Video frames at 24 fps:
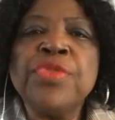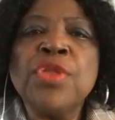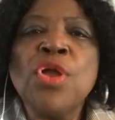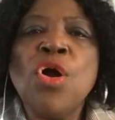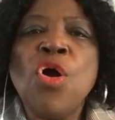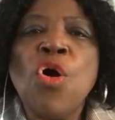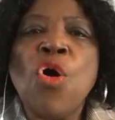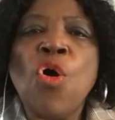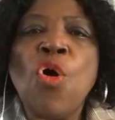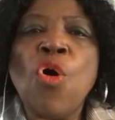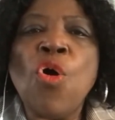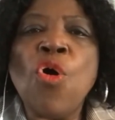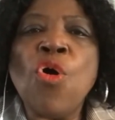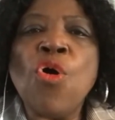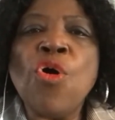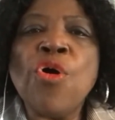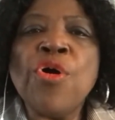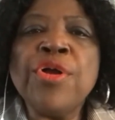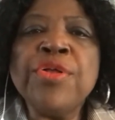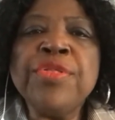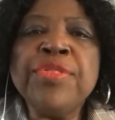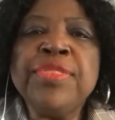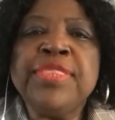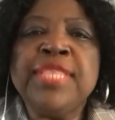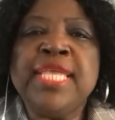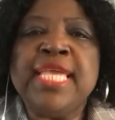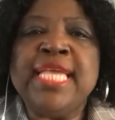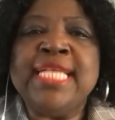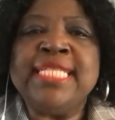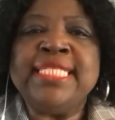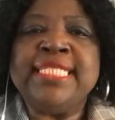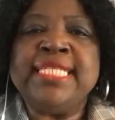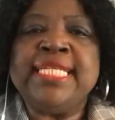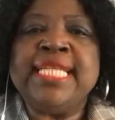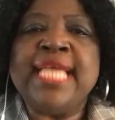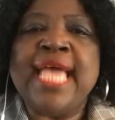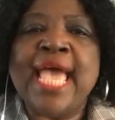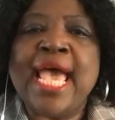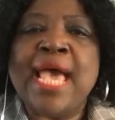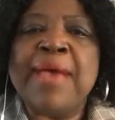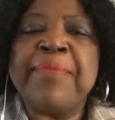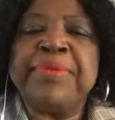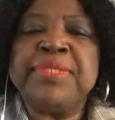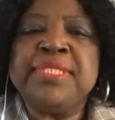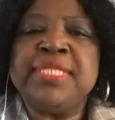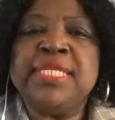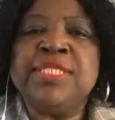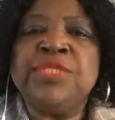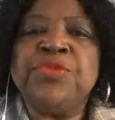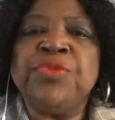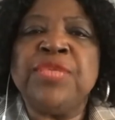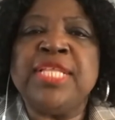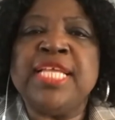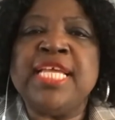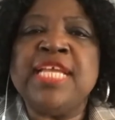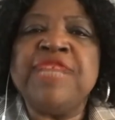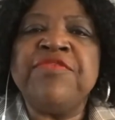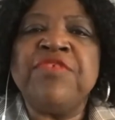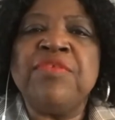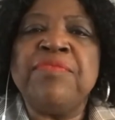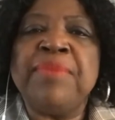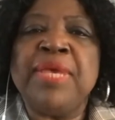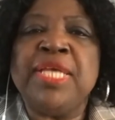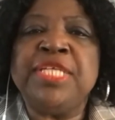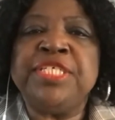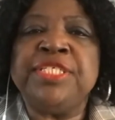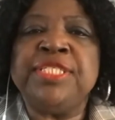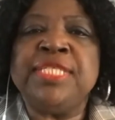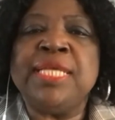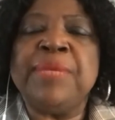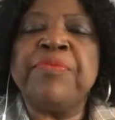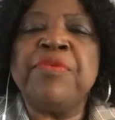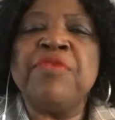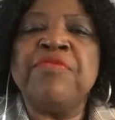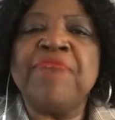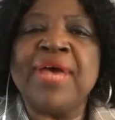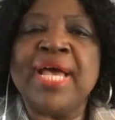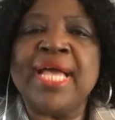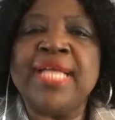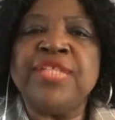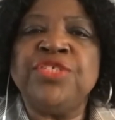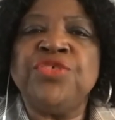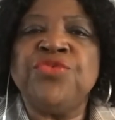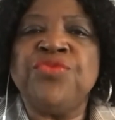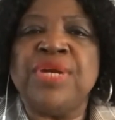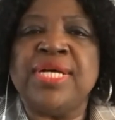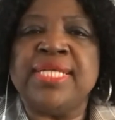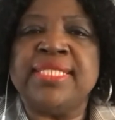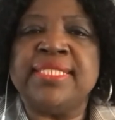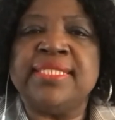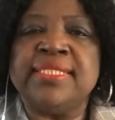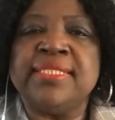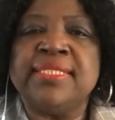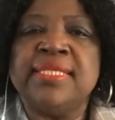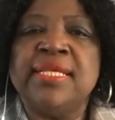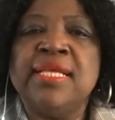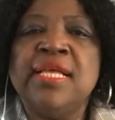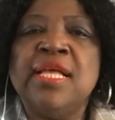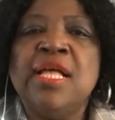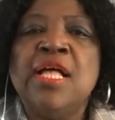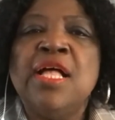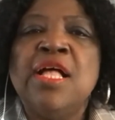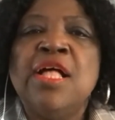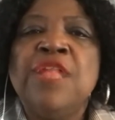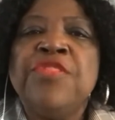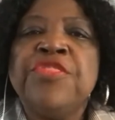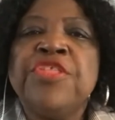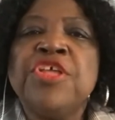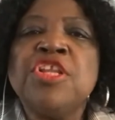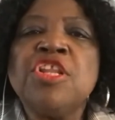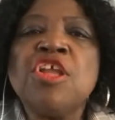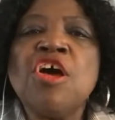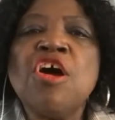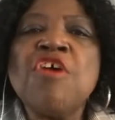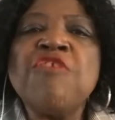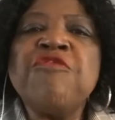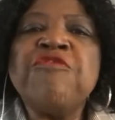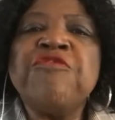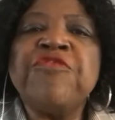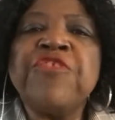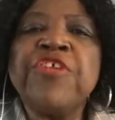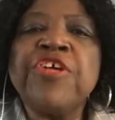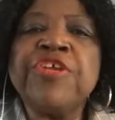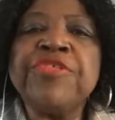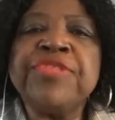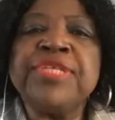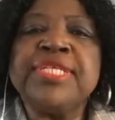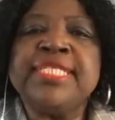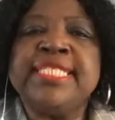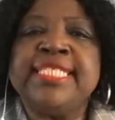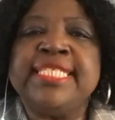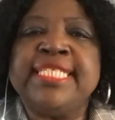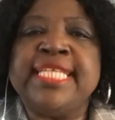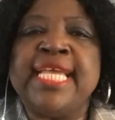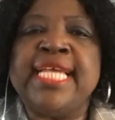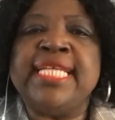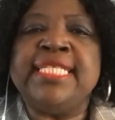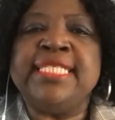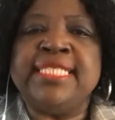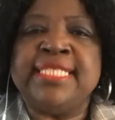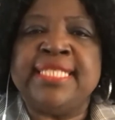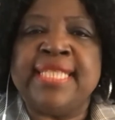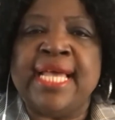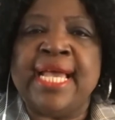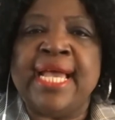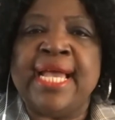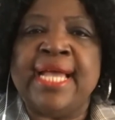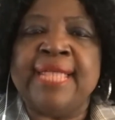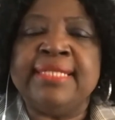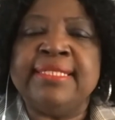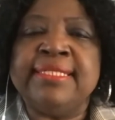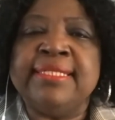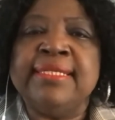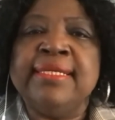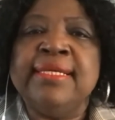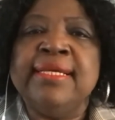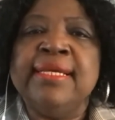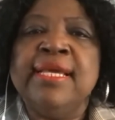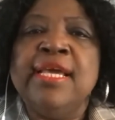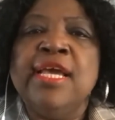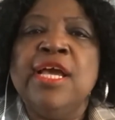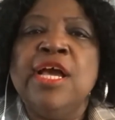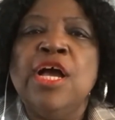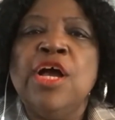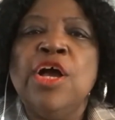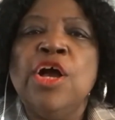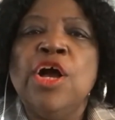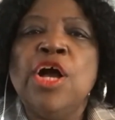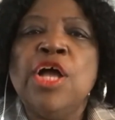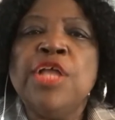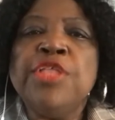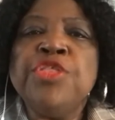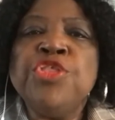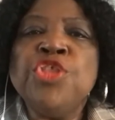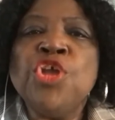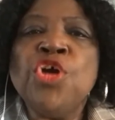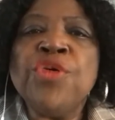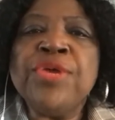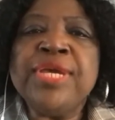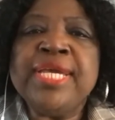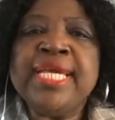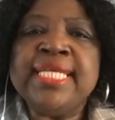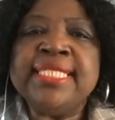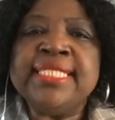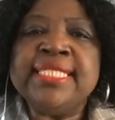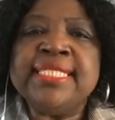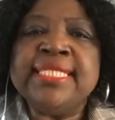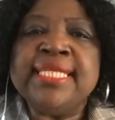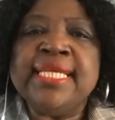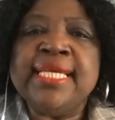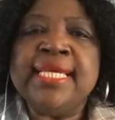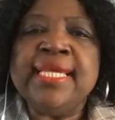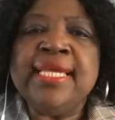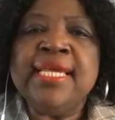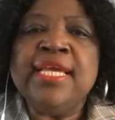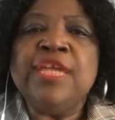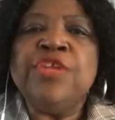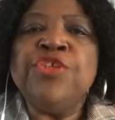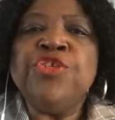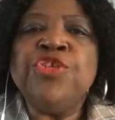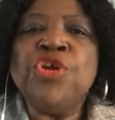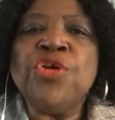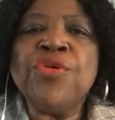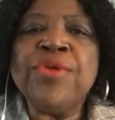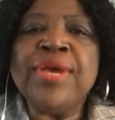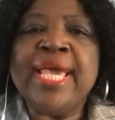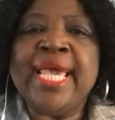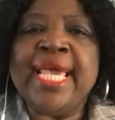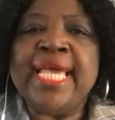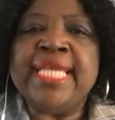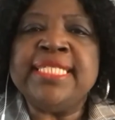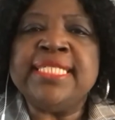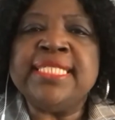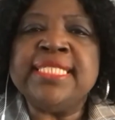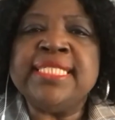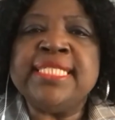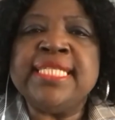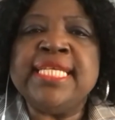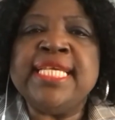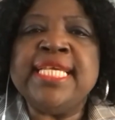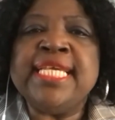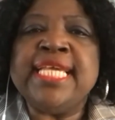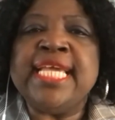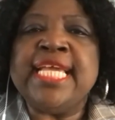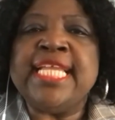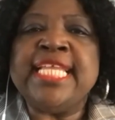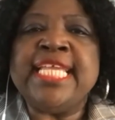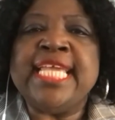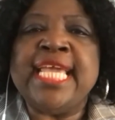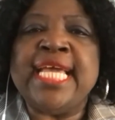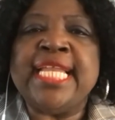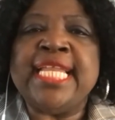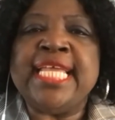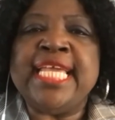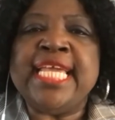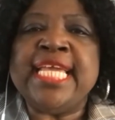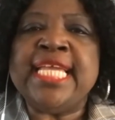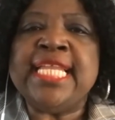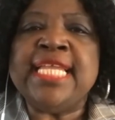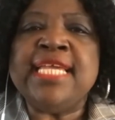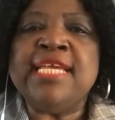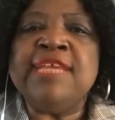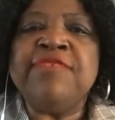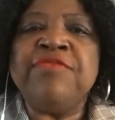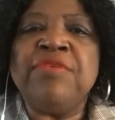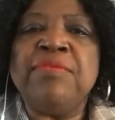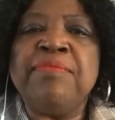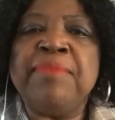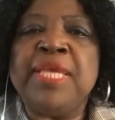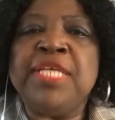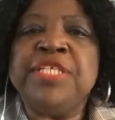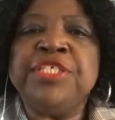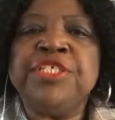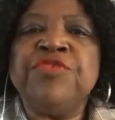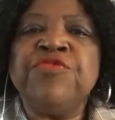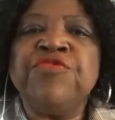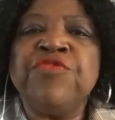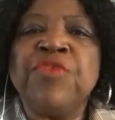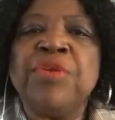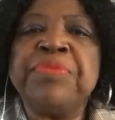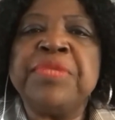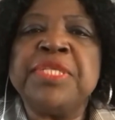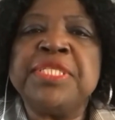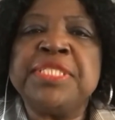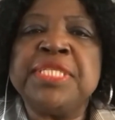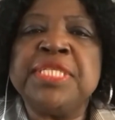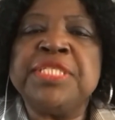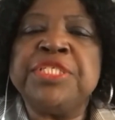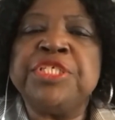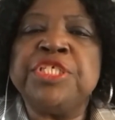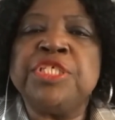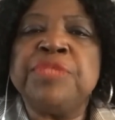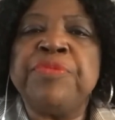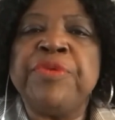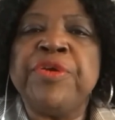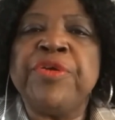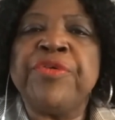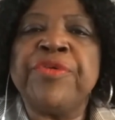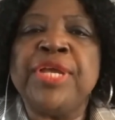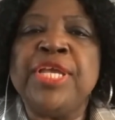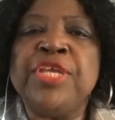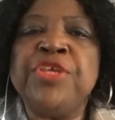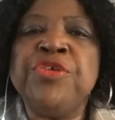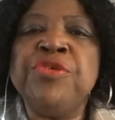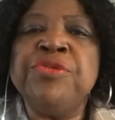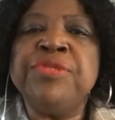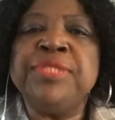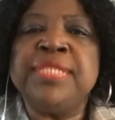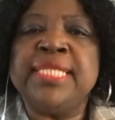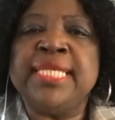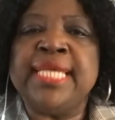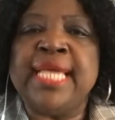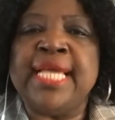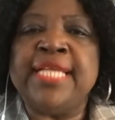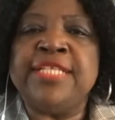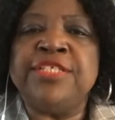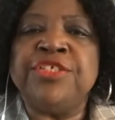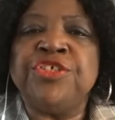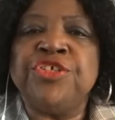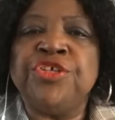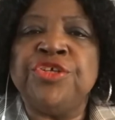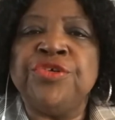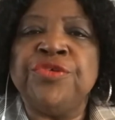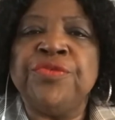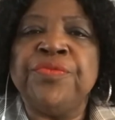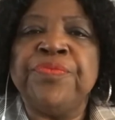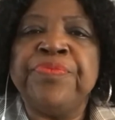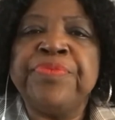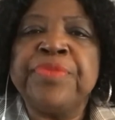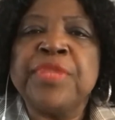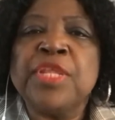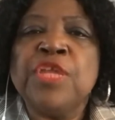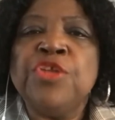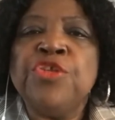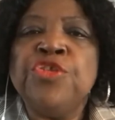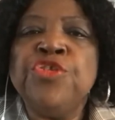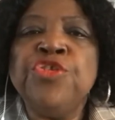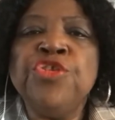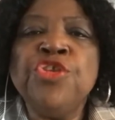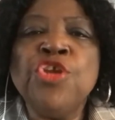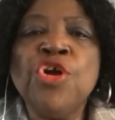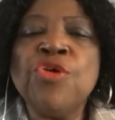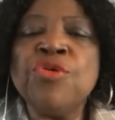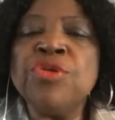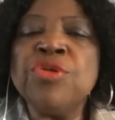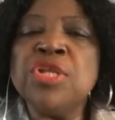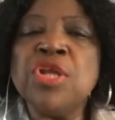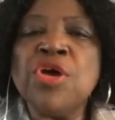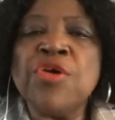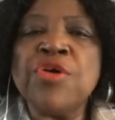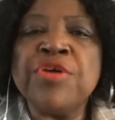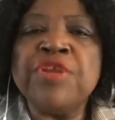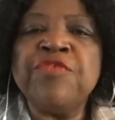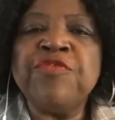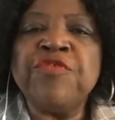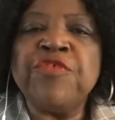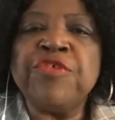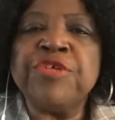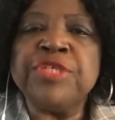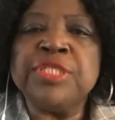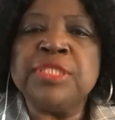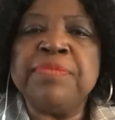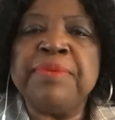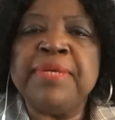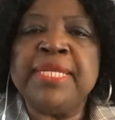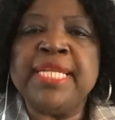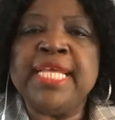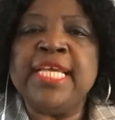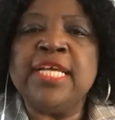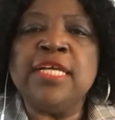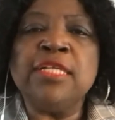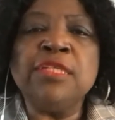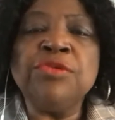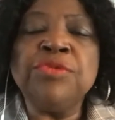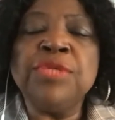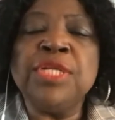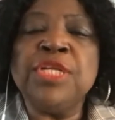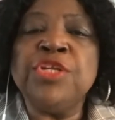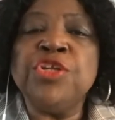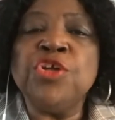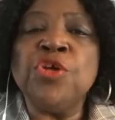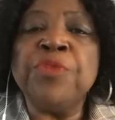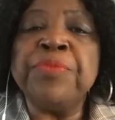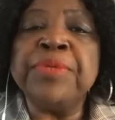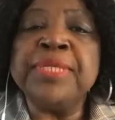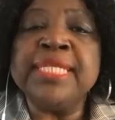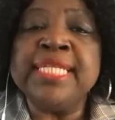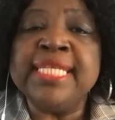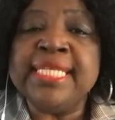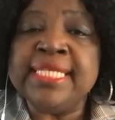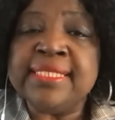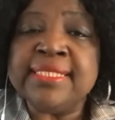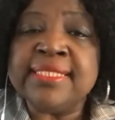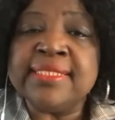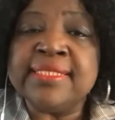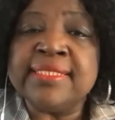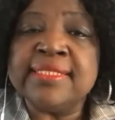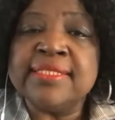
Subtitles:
or its inhabitants with information they provide to us. The law further states that no entity, no agency can get any information from the Census Bureau and use it against you. No law enforcement, including no police,